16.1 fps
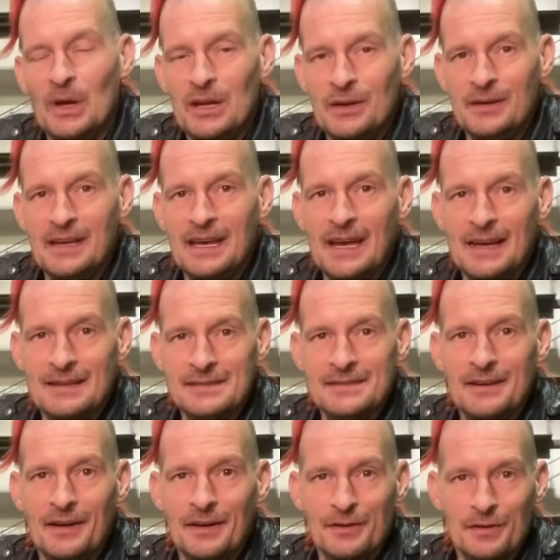you can
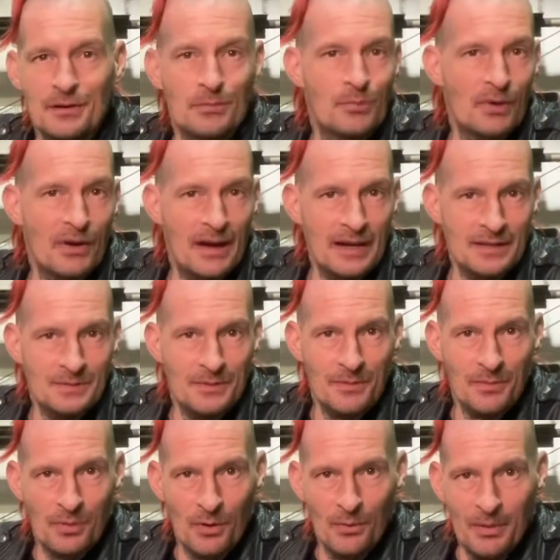solder and braze with
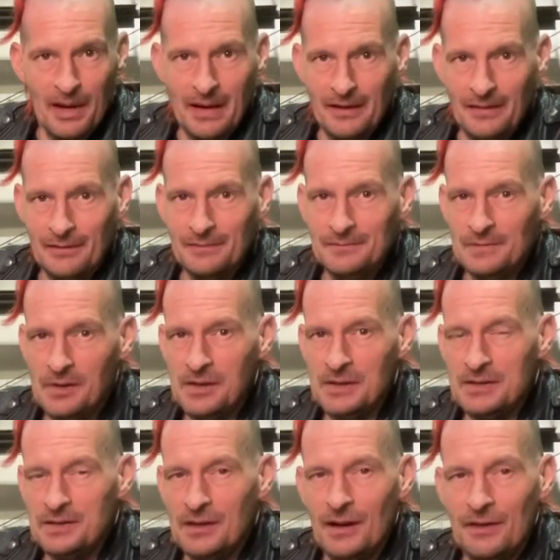propane,
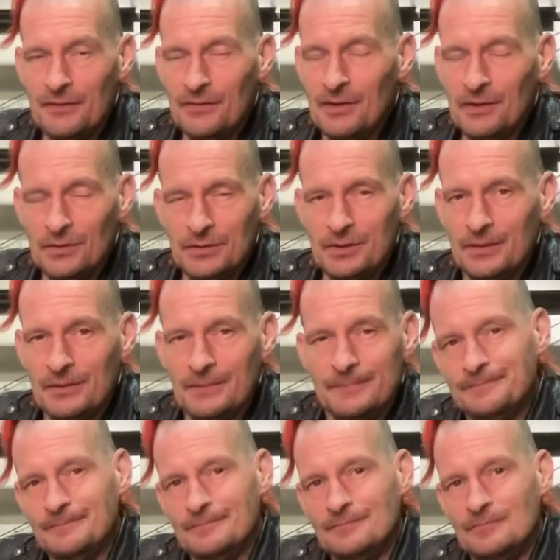just not fusion,
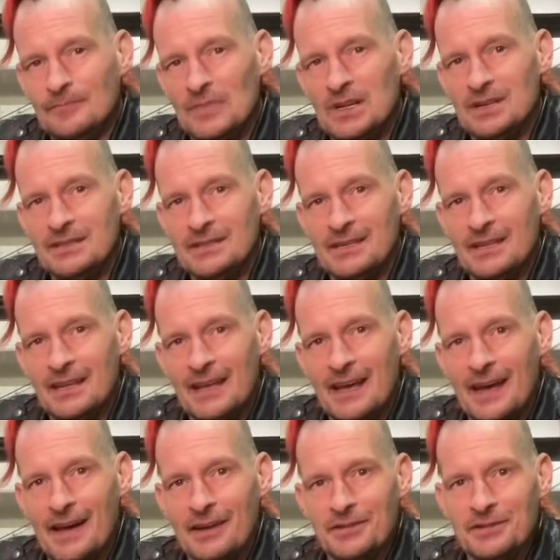because of the
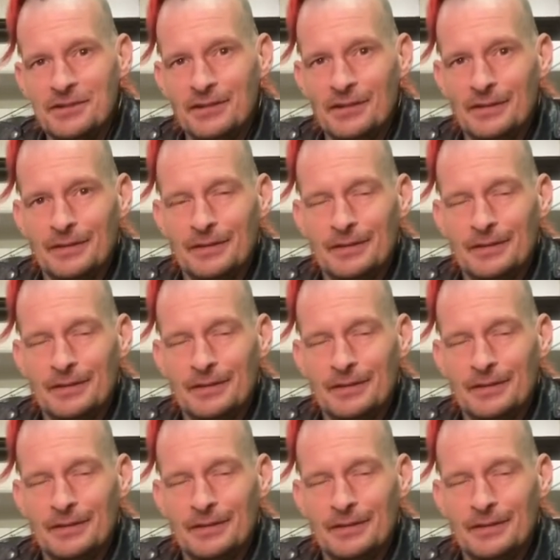gas shield.